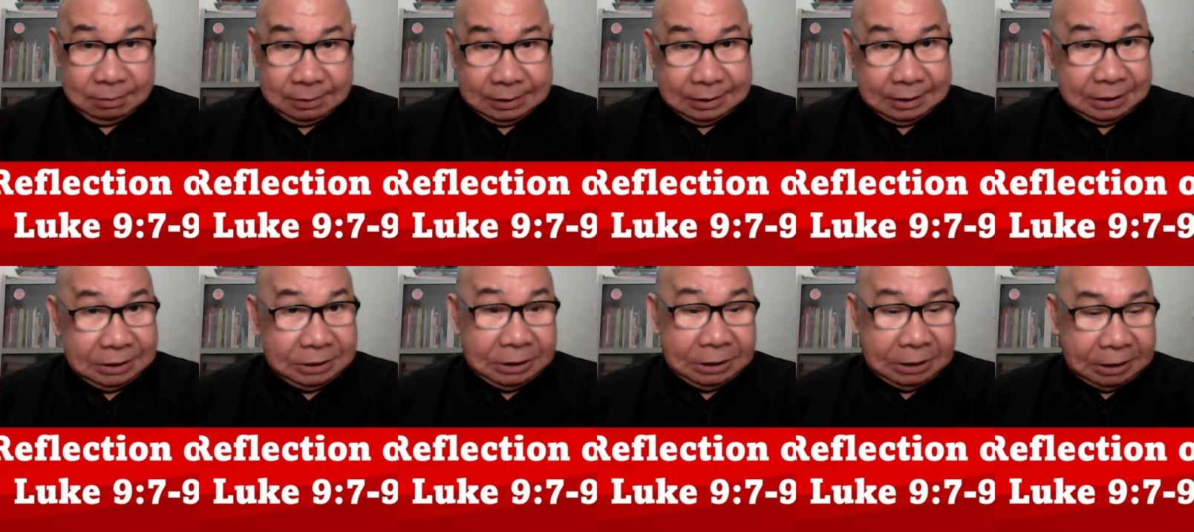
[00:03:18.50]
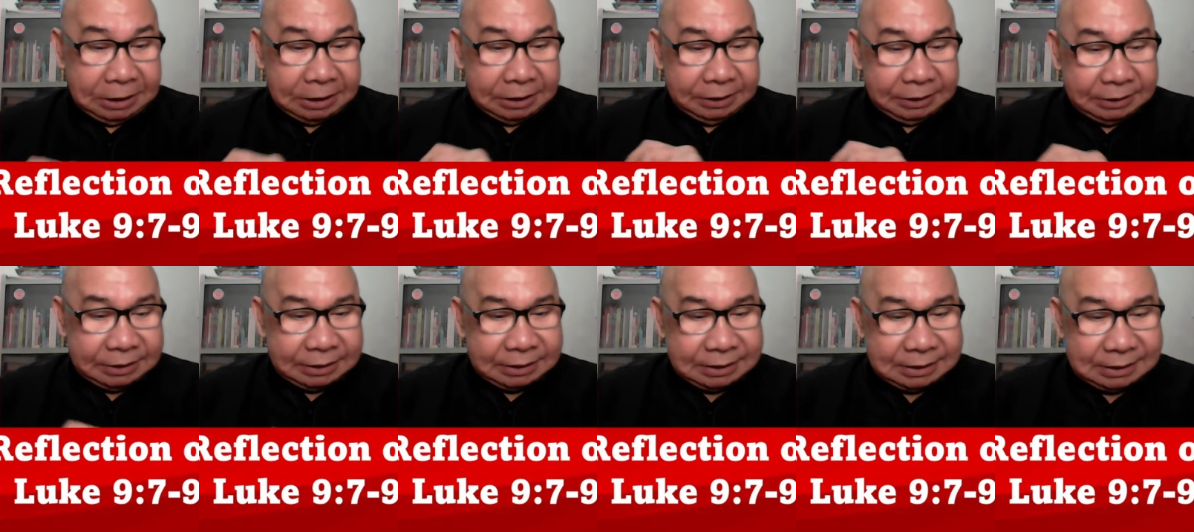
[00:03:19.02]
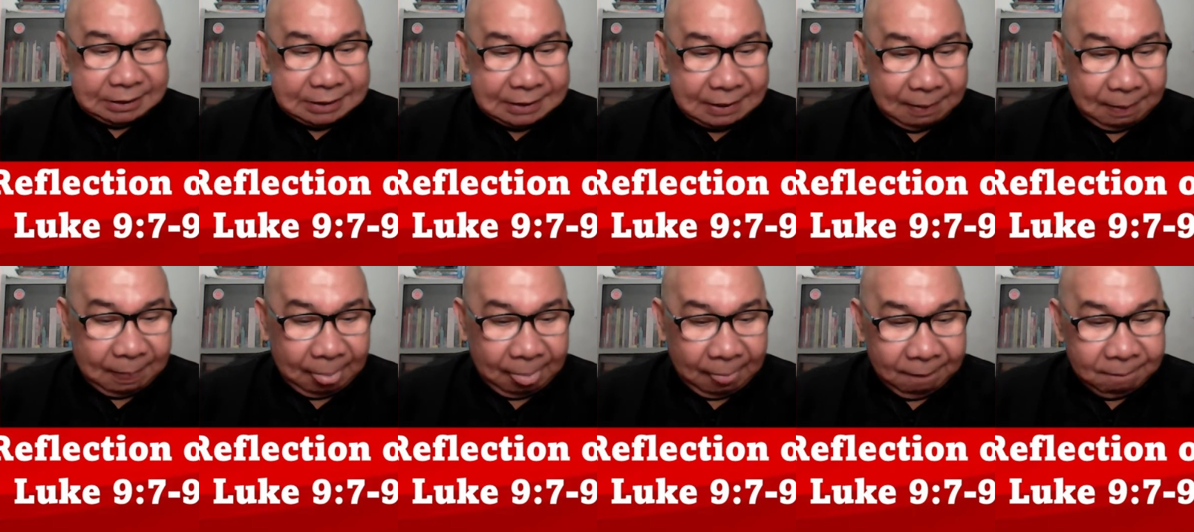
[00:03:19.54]
years.
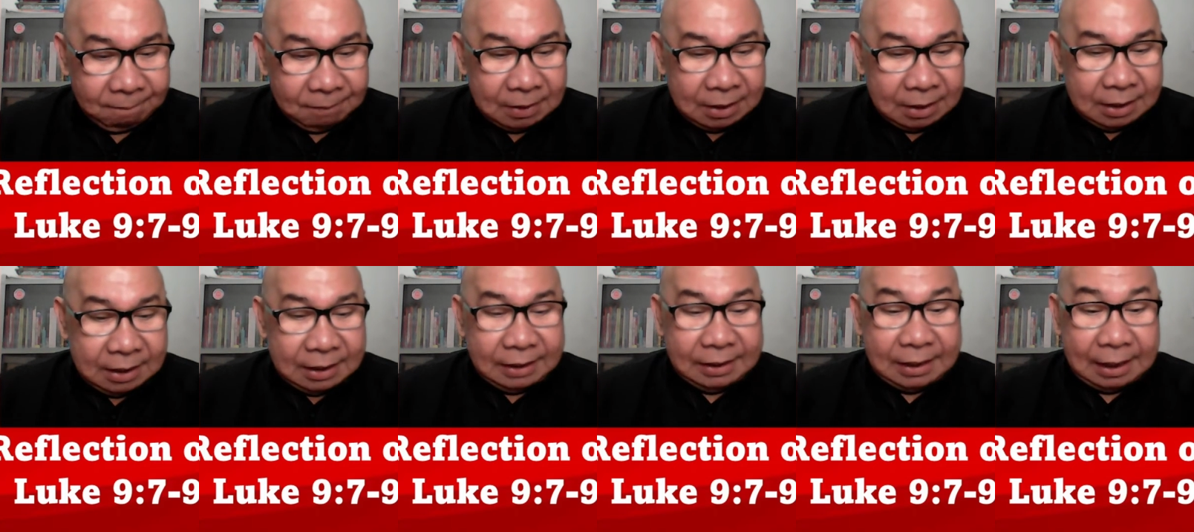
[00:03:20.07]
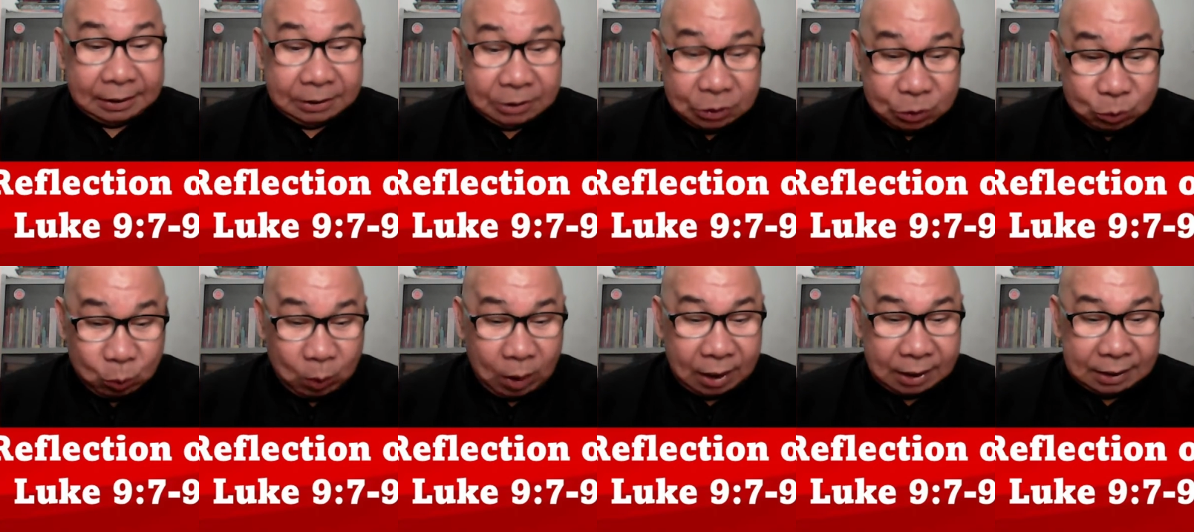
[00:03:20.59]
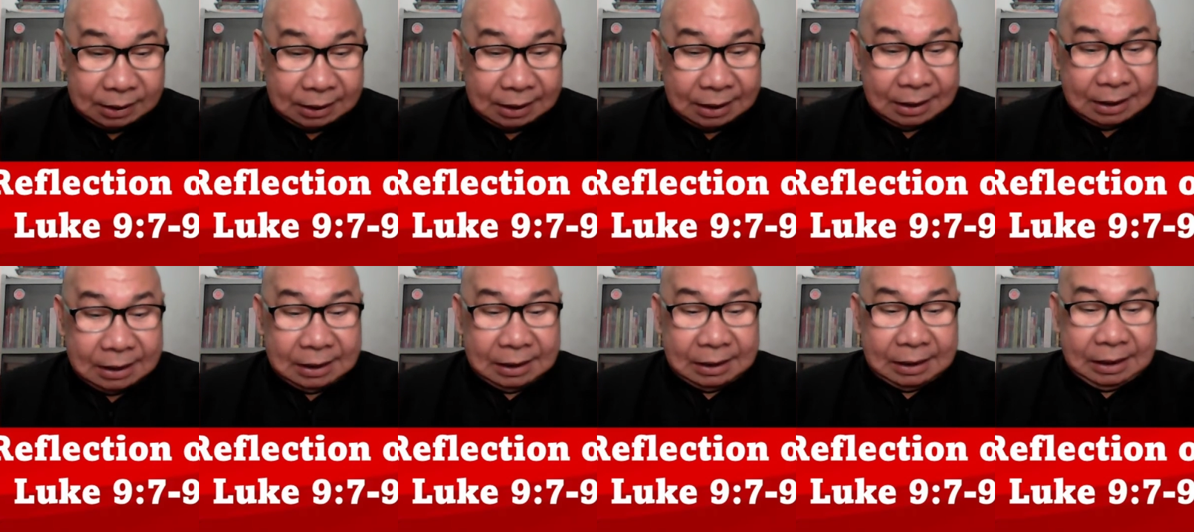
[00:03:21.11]
That is why
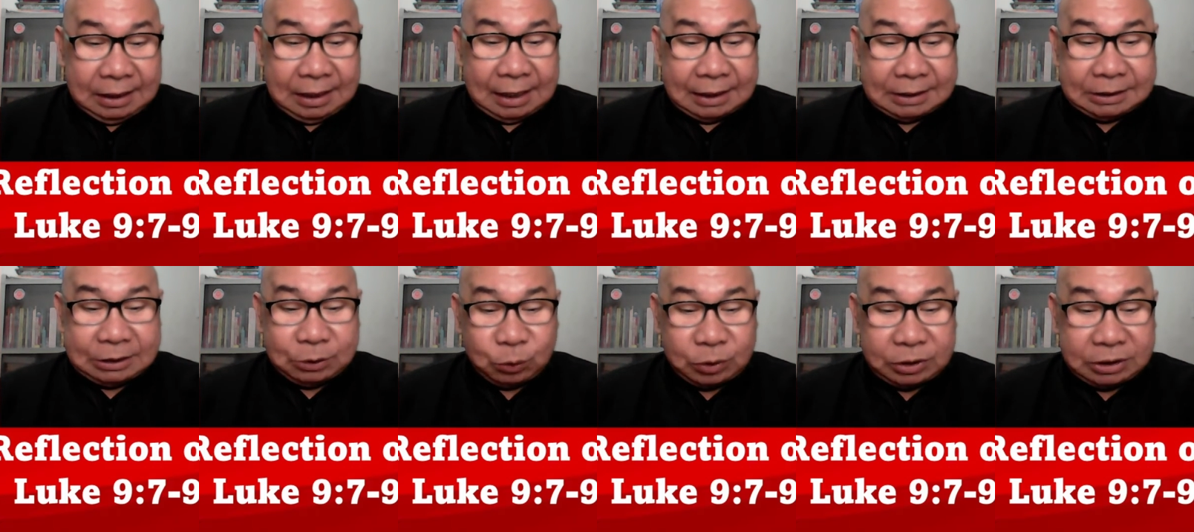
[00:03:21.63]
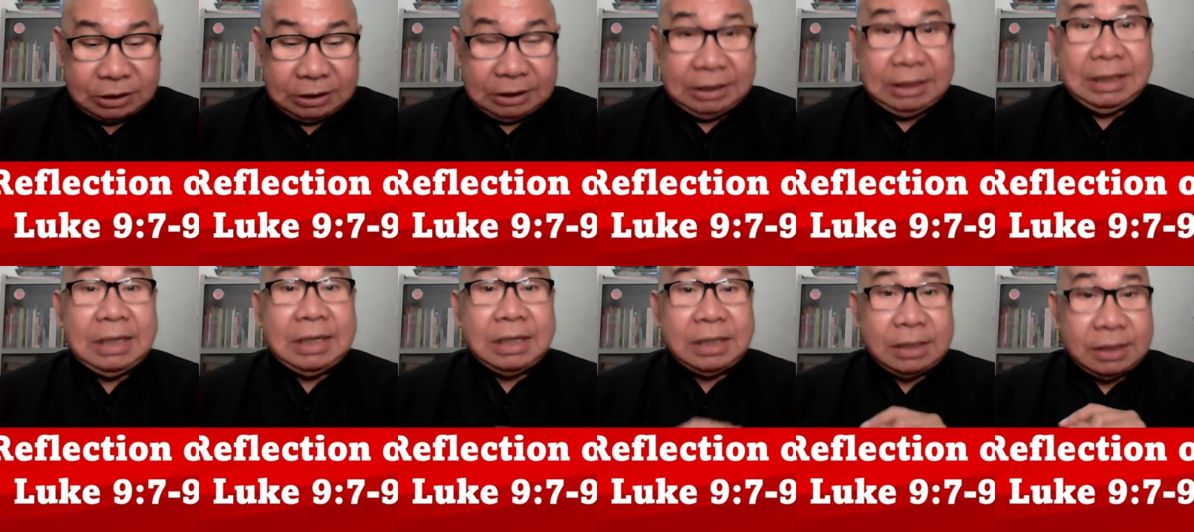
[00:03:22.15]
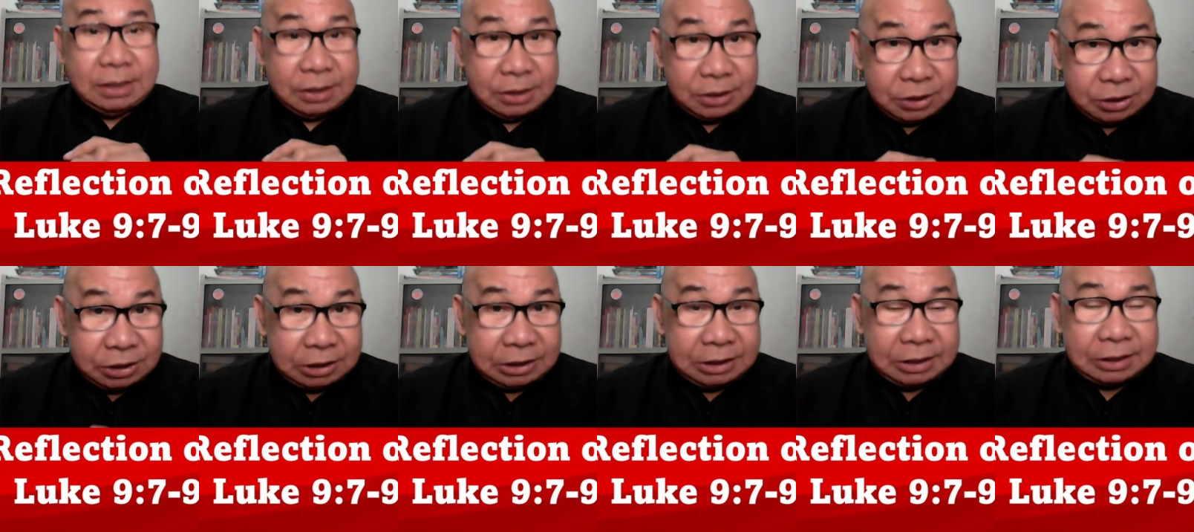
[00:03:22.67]
he has to see
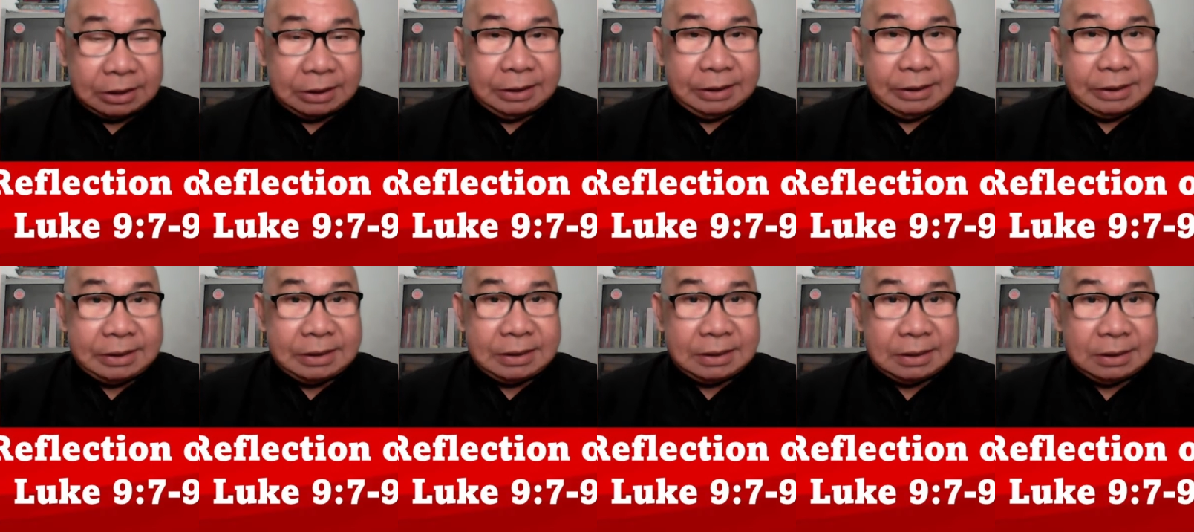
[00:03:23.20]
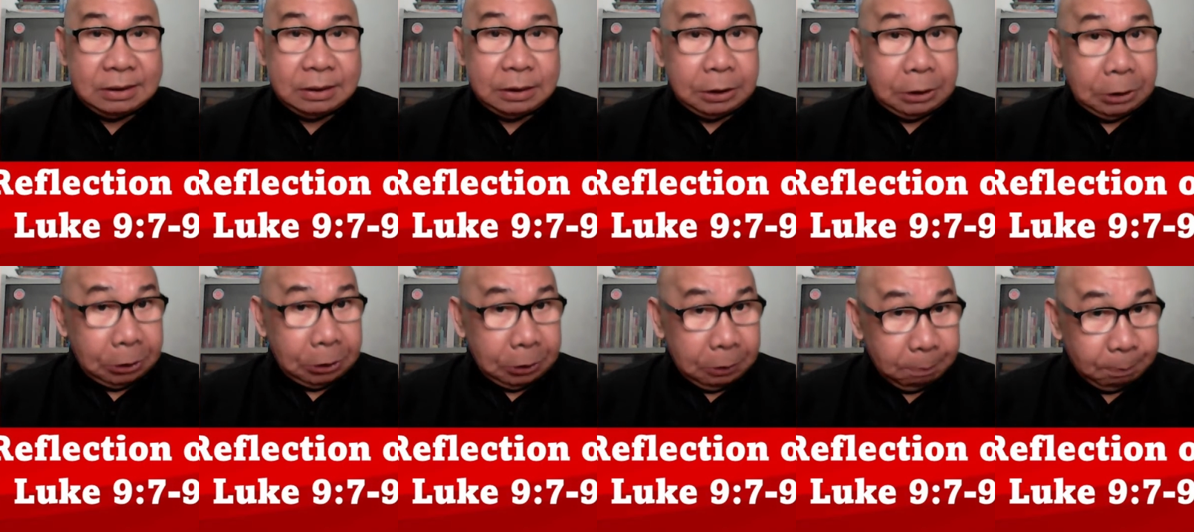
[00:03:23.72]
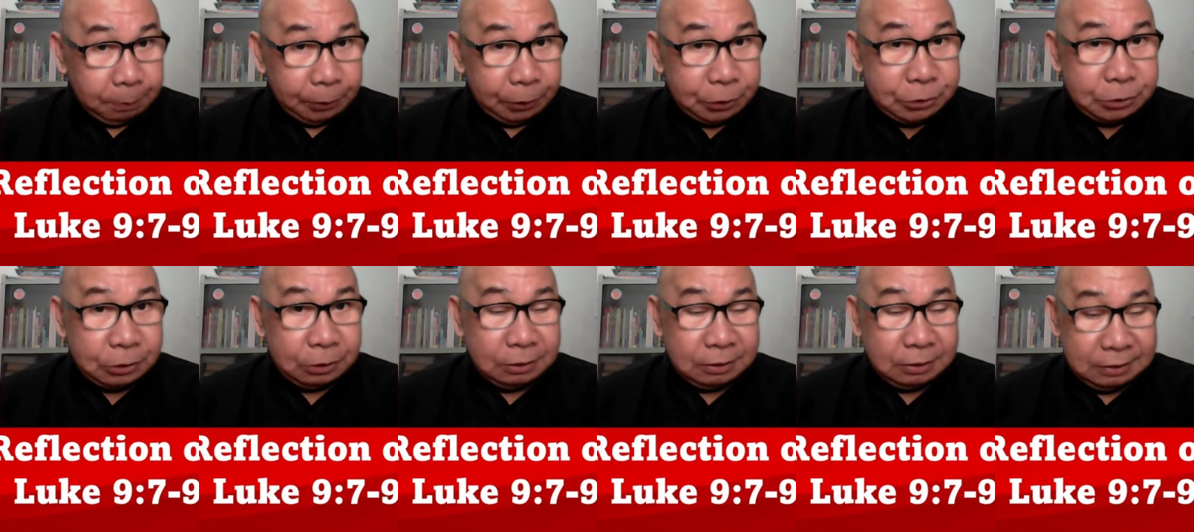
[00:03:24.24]
Jesus in
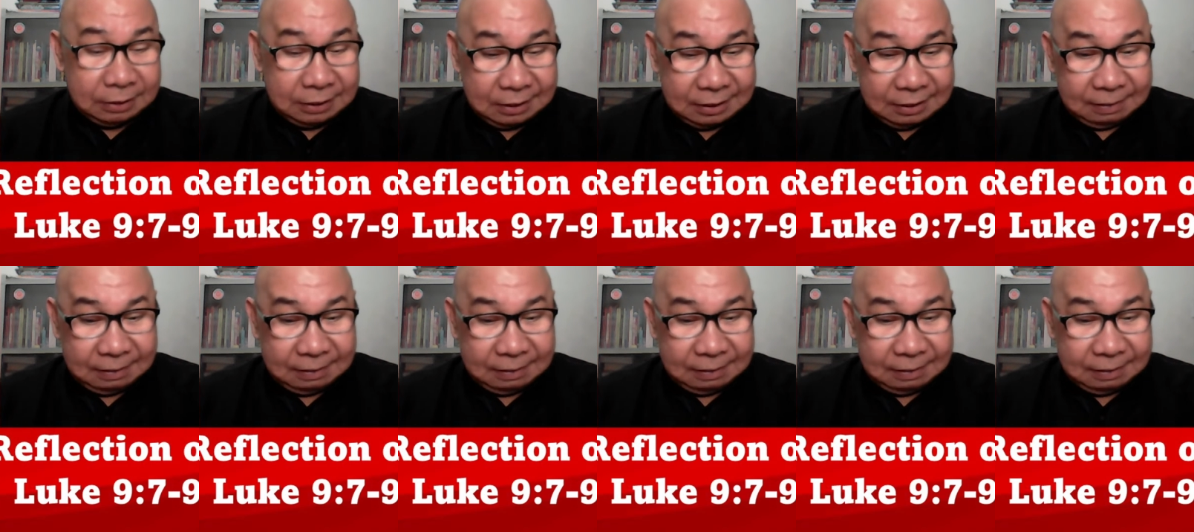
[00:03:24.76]
person.